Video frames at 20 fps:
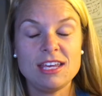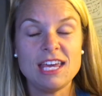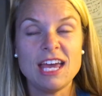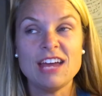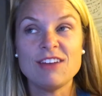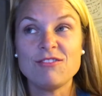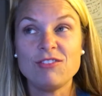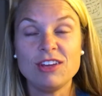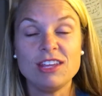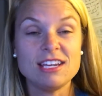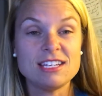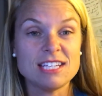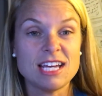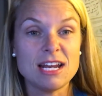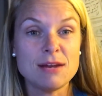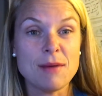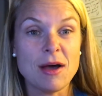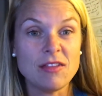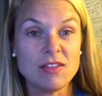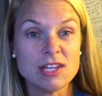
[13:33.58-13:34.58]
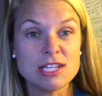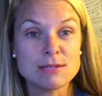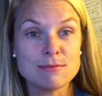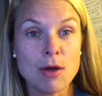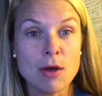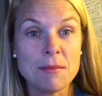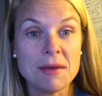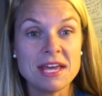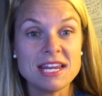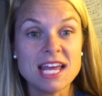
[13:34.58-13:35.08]
get really excited about this
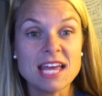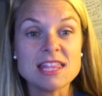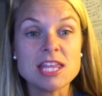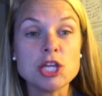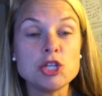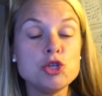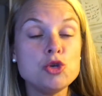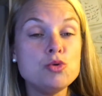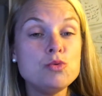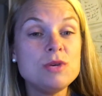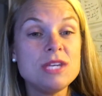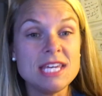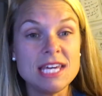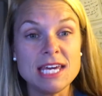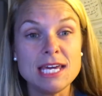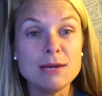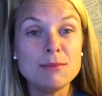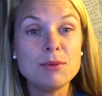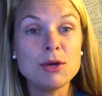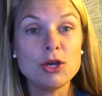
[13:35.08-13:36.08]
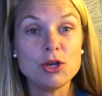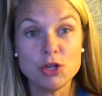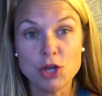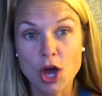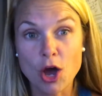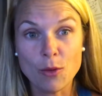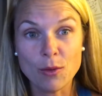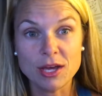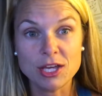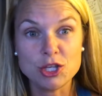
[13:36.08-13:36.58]
moment and then you keep
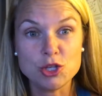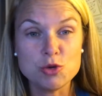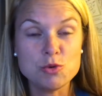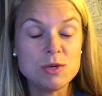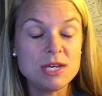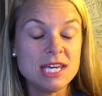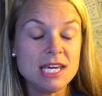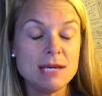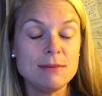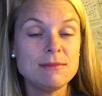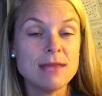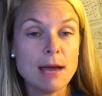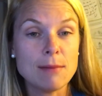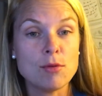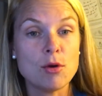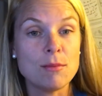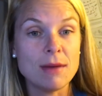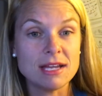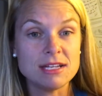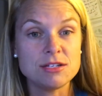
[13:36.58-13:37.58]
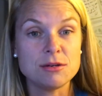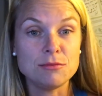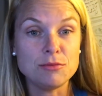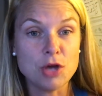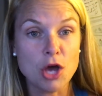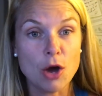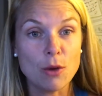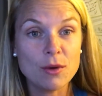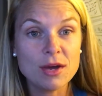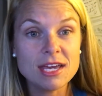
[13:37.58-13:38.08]
going you keep that momentum
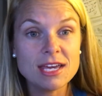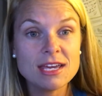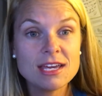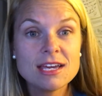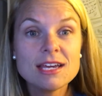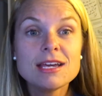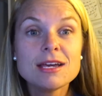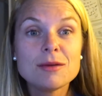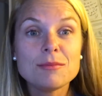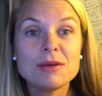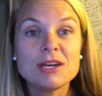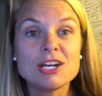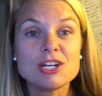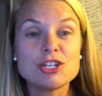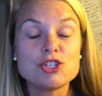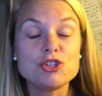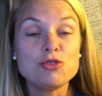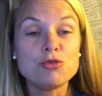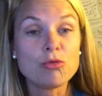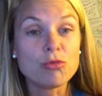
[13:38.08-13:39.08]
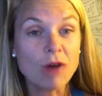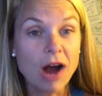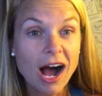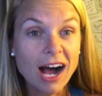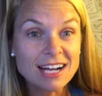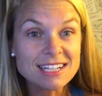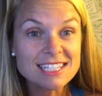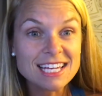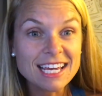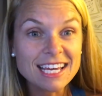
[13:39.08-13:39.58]
going because you
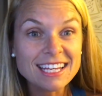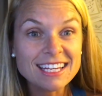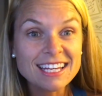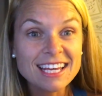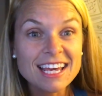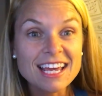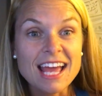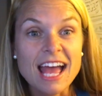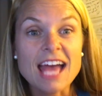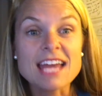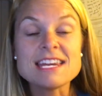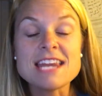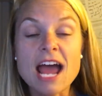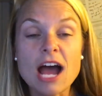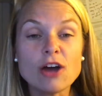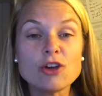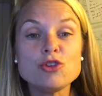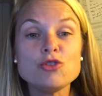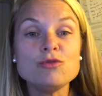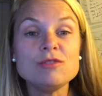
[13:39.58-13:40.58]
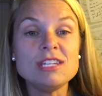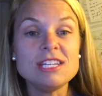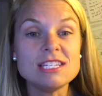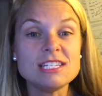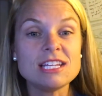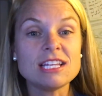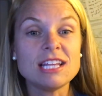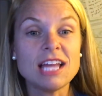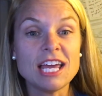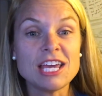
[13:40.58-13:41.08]
rocked it and now you need
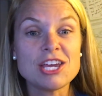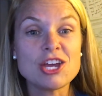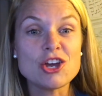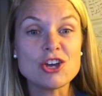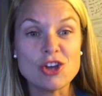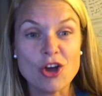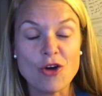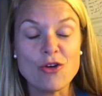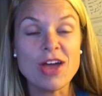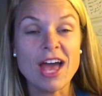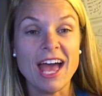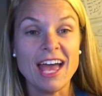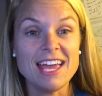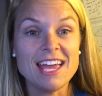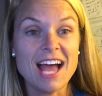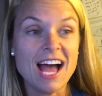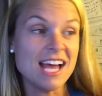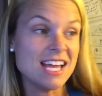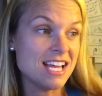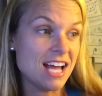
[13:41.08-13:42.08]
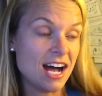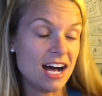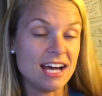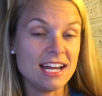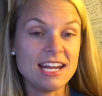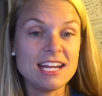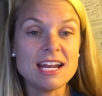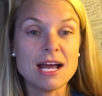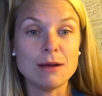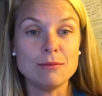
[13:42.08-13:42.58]
to like okay i
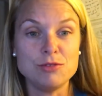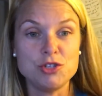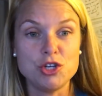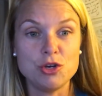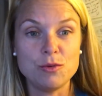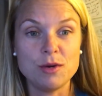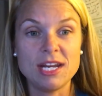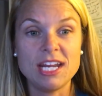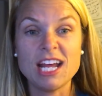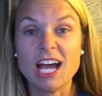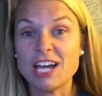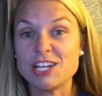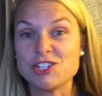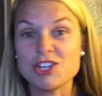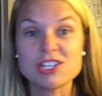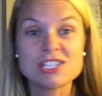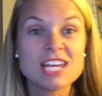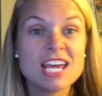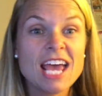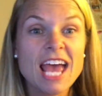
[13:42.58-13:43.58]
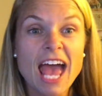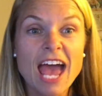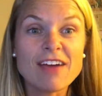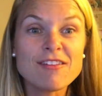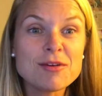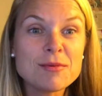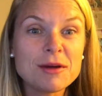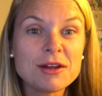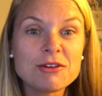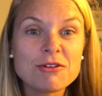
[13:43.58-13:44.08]
got it i'm doing it i just
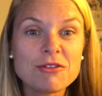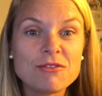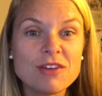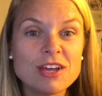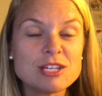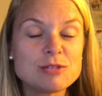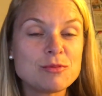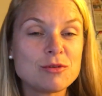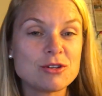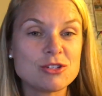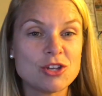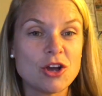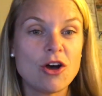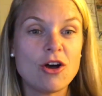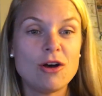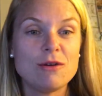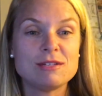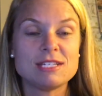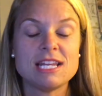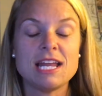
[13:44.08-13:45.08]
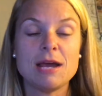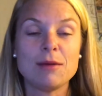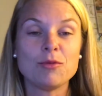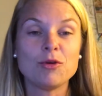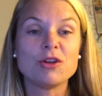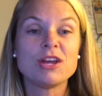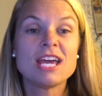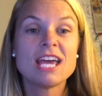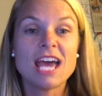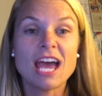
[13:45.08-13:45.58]
everybody on facebook saw i was an
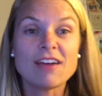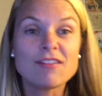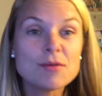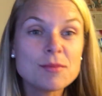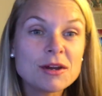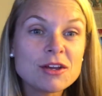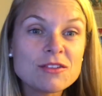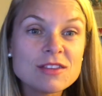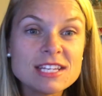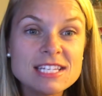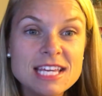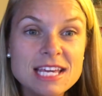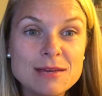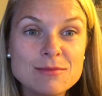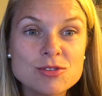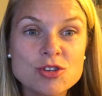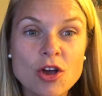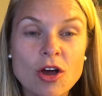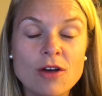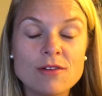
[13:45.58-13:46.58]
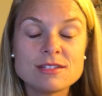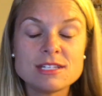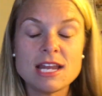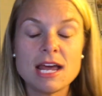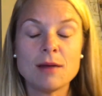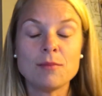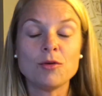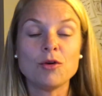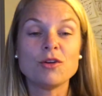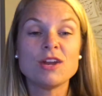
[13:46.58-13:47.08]
emerald everybody on the team saw i was an
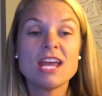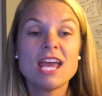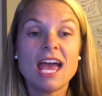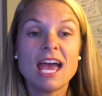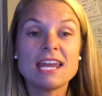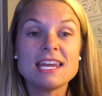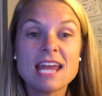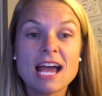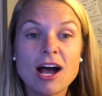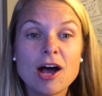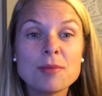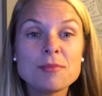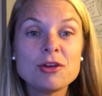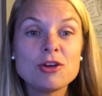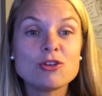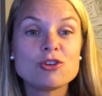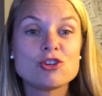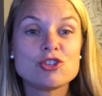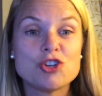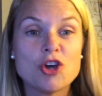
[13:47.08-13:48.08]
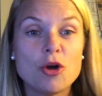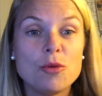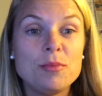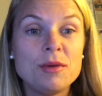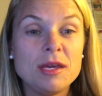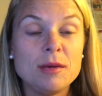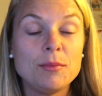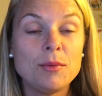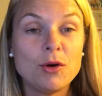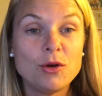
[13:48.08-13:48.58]
emerald and now i'm here to show
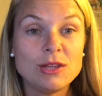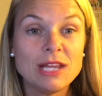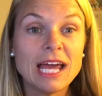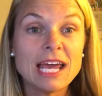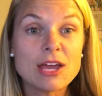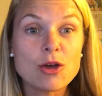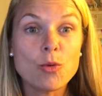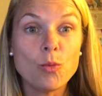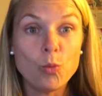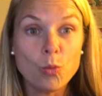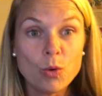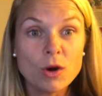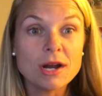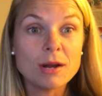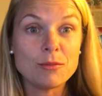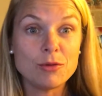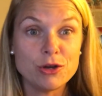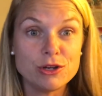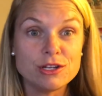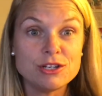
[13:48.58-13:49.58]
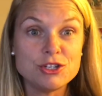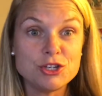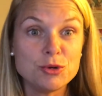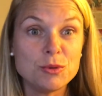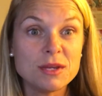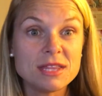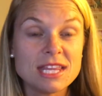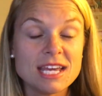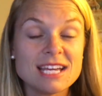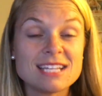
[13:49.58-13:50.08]
people like what i'm gonna do
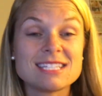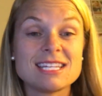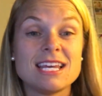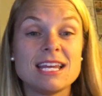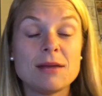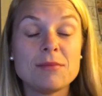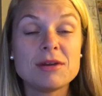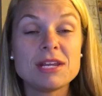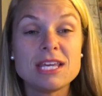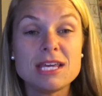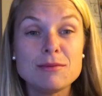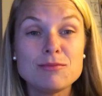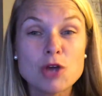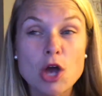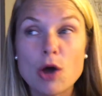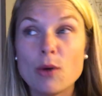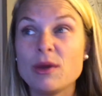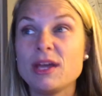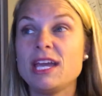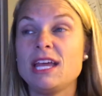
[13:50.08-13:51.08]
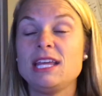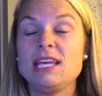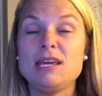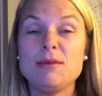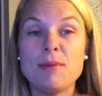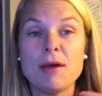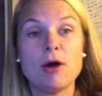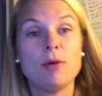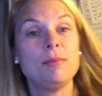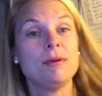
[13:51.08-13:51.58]
with this and i'm gonna keep going and
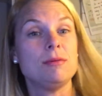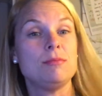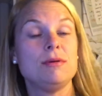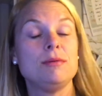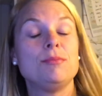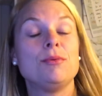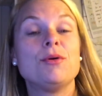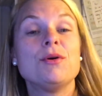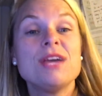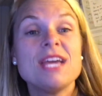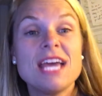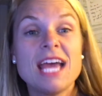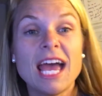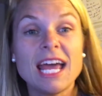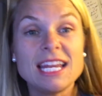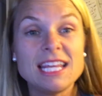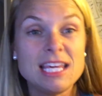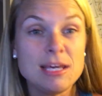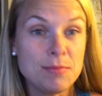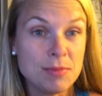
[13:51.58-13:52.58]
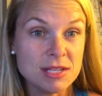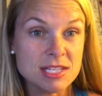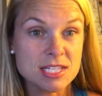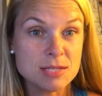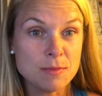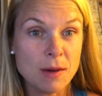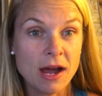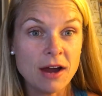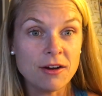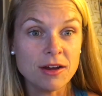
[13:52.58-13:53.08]
keep helping people and keep
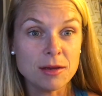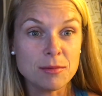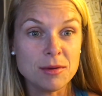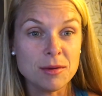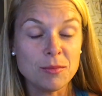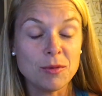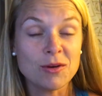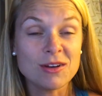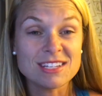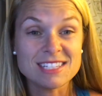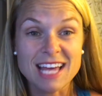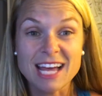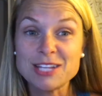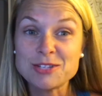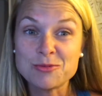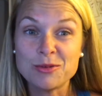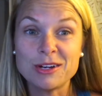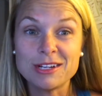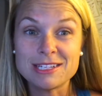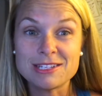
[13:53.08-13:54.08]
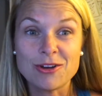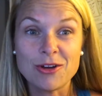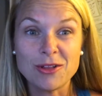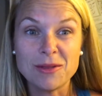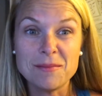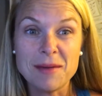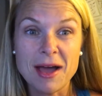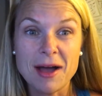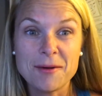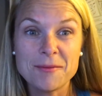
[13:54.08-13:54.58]
inspiring people because that's what it's
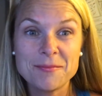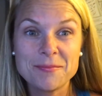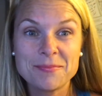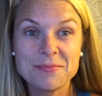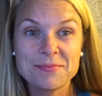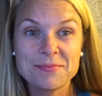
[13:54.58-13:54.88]
all about